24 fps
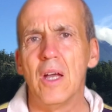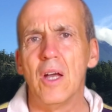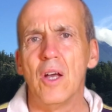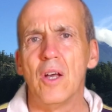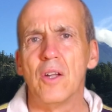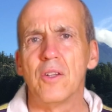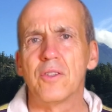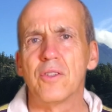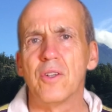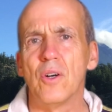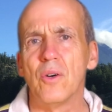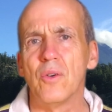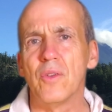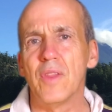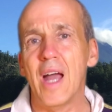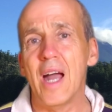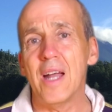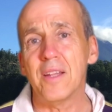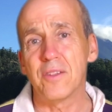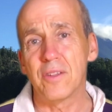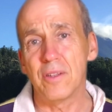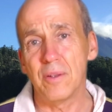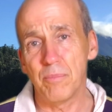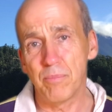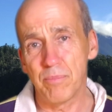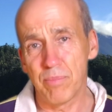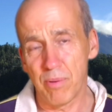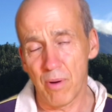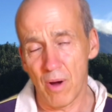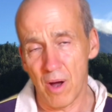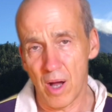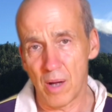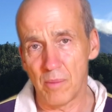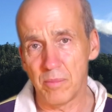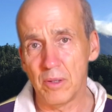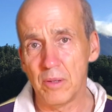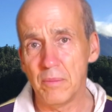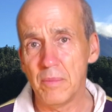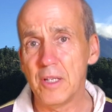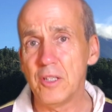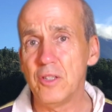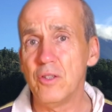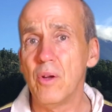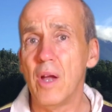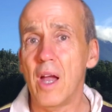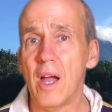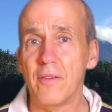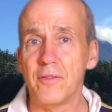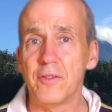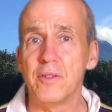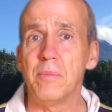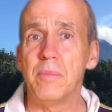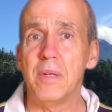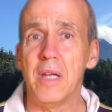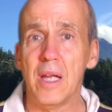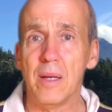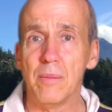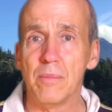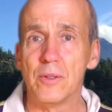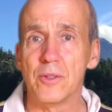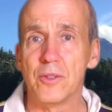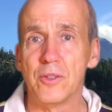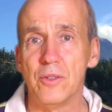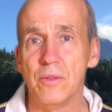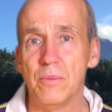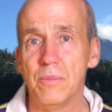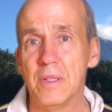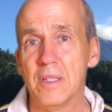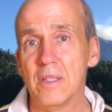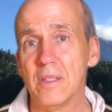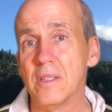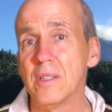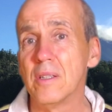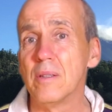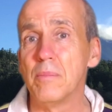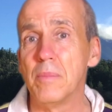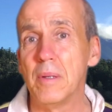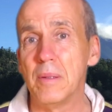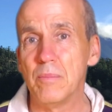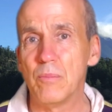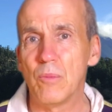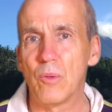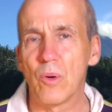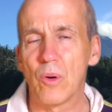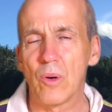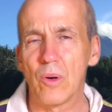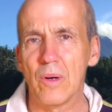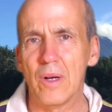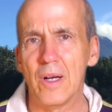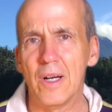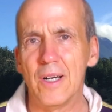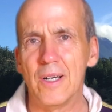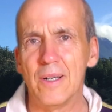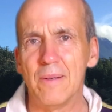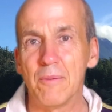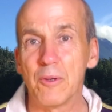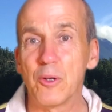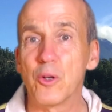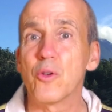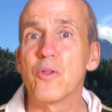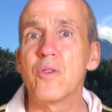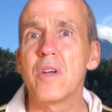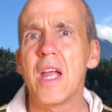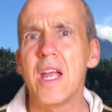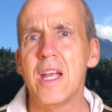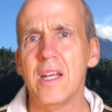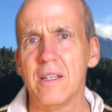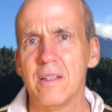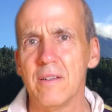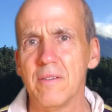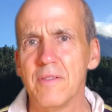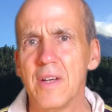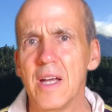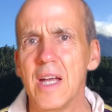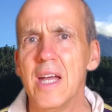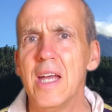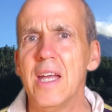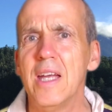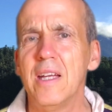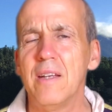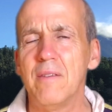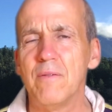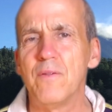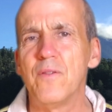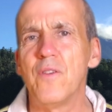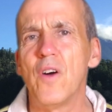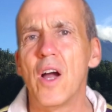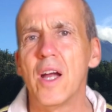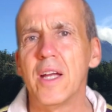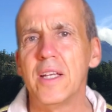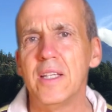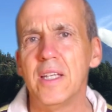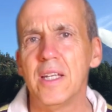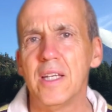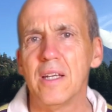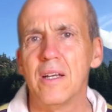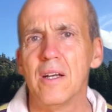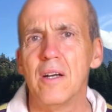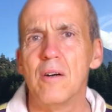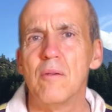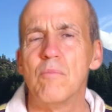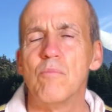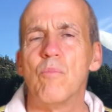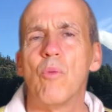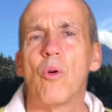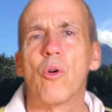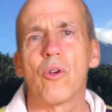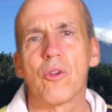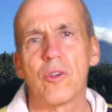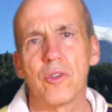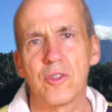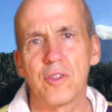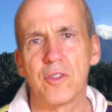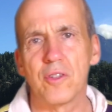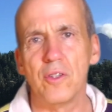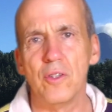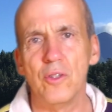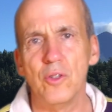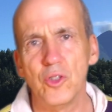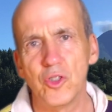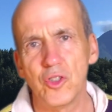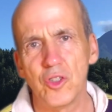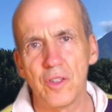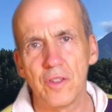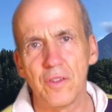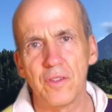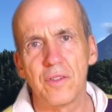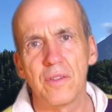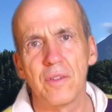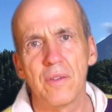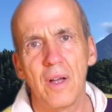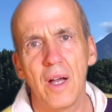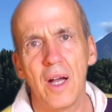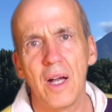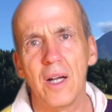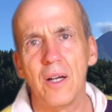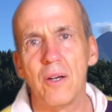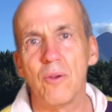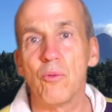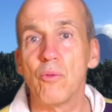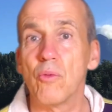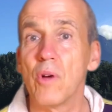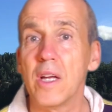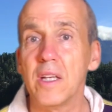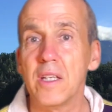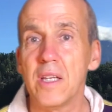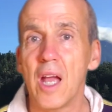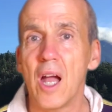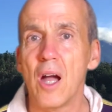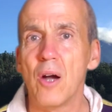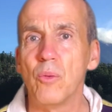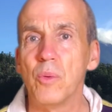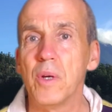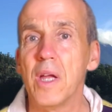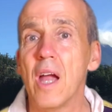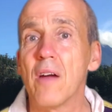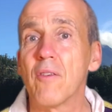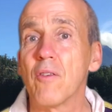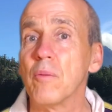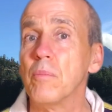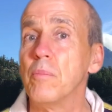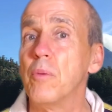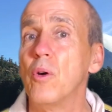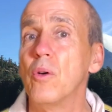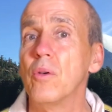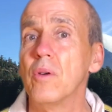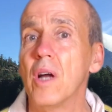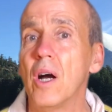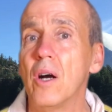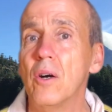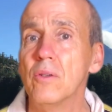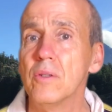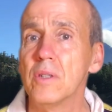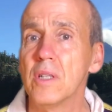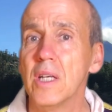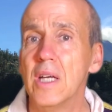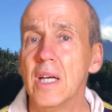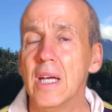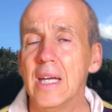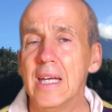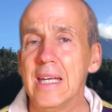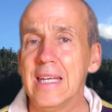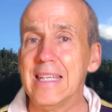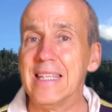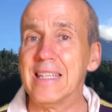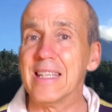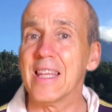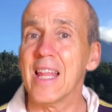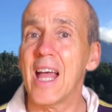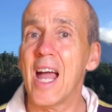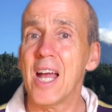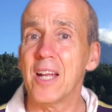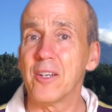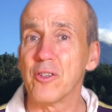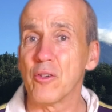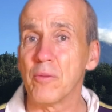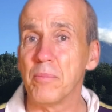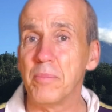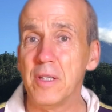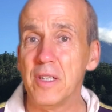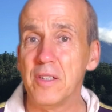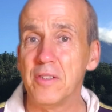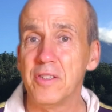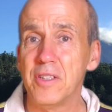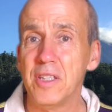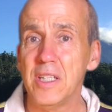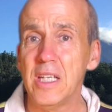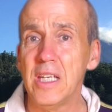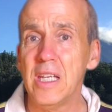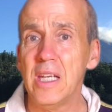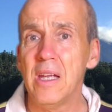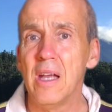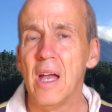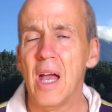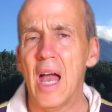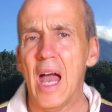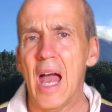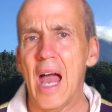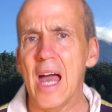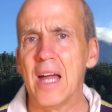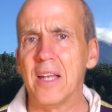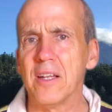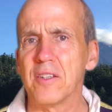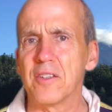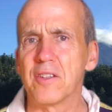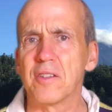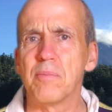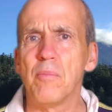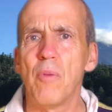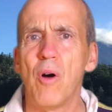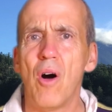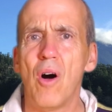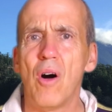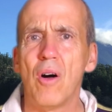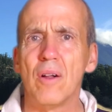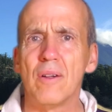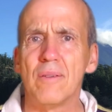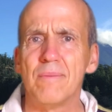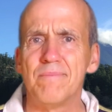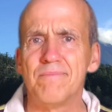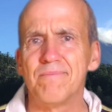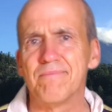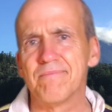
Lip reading: So that's a problem, and you have to be able to be a little bit more creative in finding more solutions. Right now we have our boat out in Ladner, BC at a small